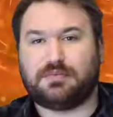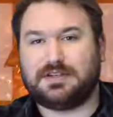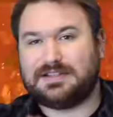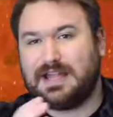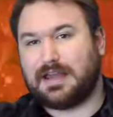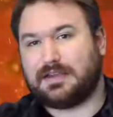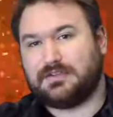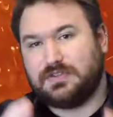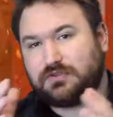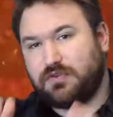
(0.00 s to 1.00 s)
please like,
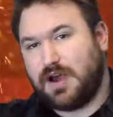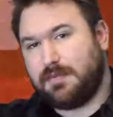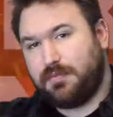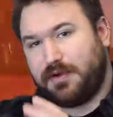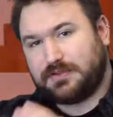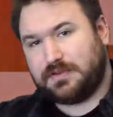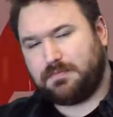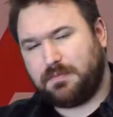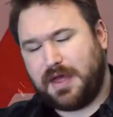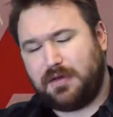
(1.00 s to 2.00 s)
subscribe, press the
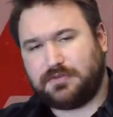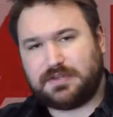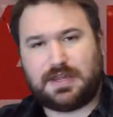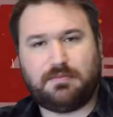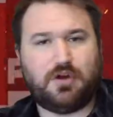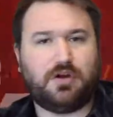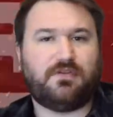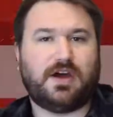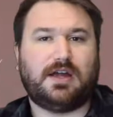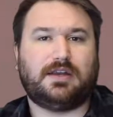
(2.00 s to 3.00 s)
bell to keep
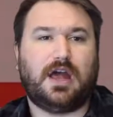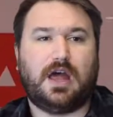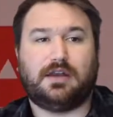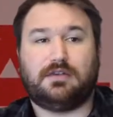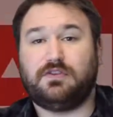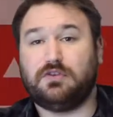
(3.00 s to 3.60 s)
notified. And if